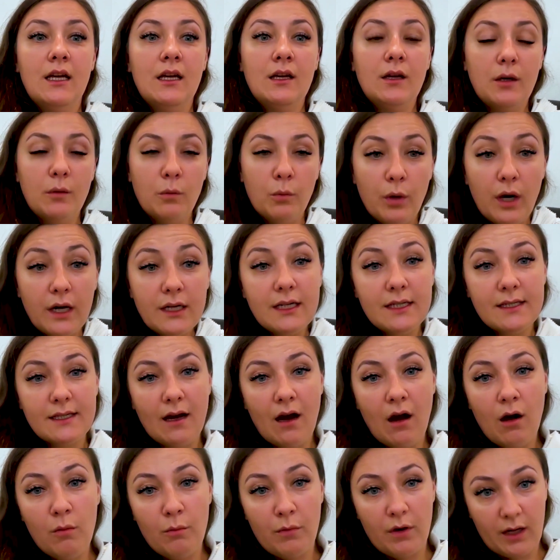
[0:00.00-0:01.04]
what is
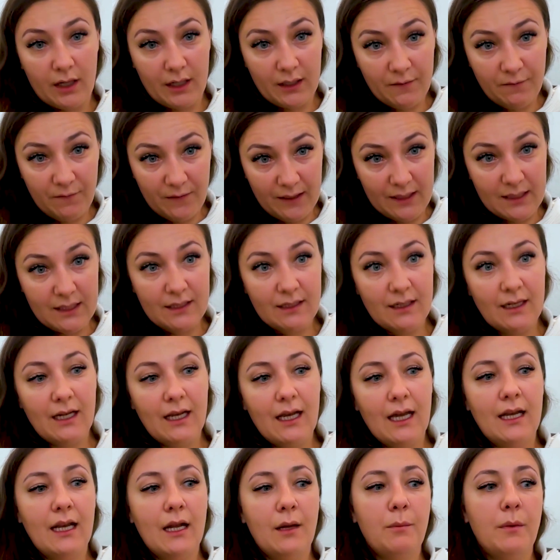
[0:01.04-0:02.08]
our market fit.
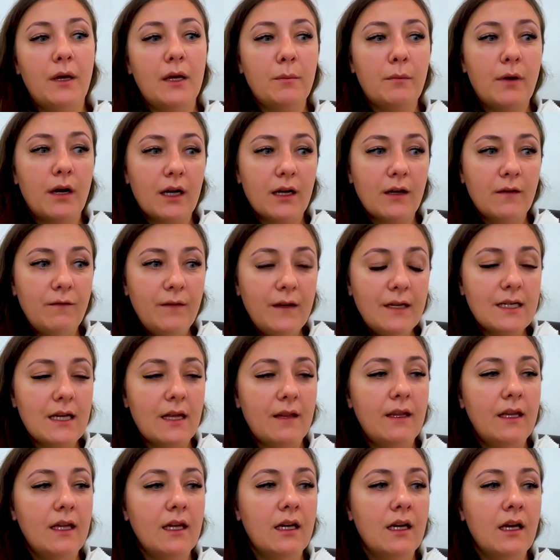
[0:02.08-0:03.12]
And by market fit, I
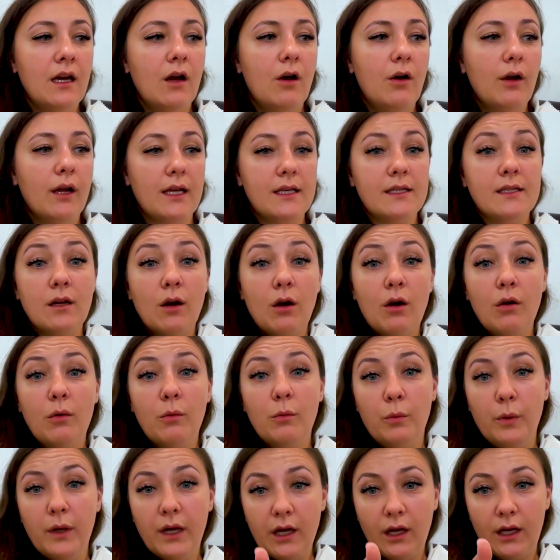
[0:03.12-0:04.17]
think, okay, so
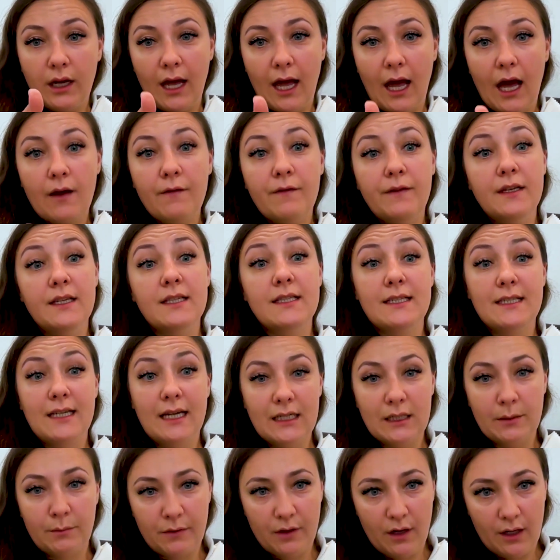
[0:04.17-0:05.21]
we're going to have this
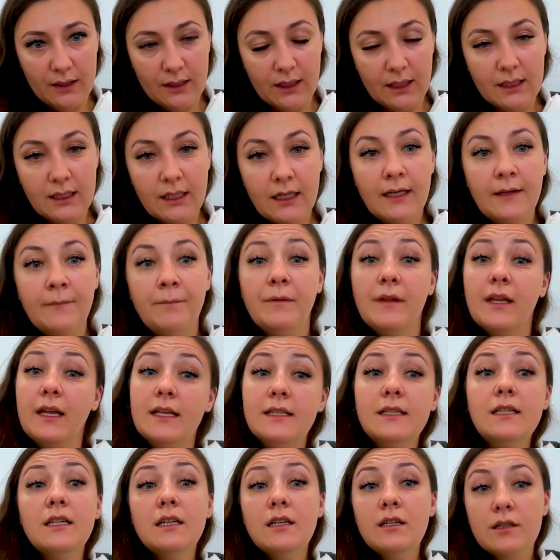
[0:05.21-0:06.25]
data product. Is
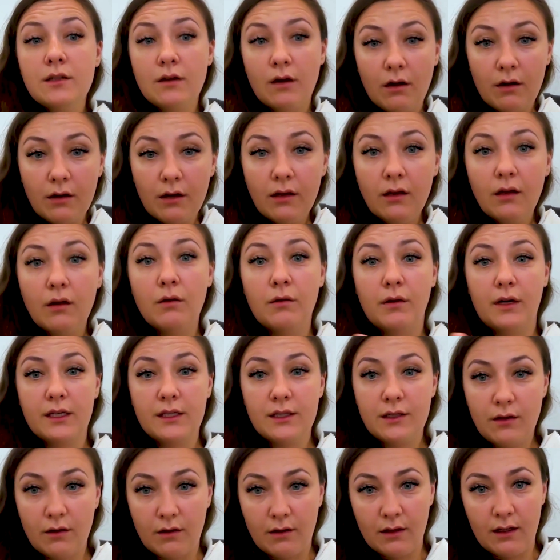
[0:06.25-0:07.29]
it internal or
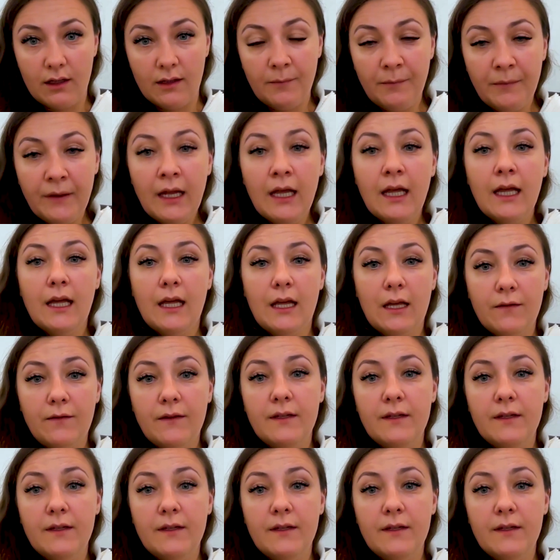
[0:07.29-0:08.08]
external? If it's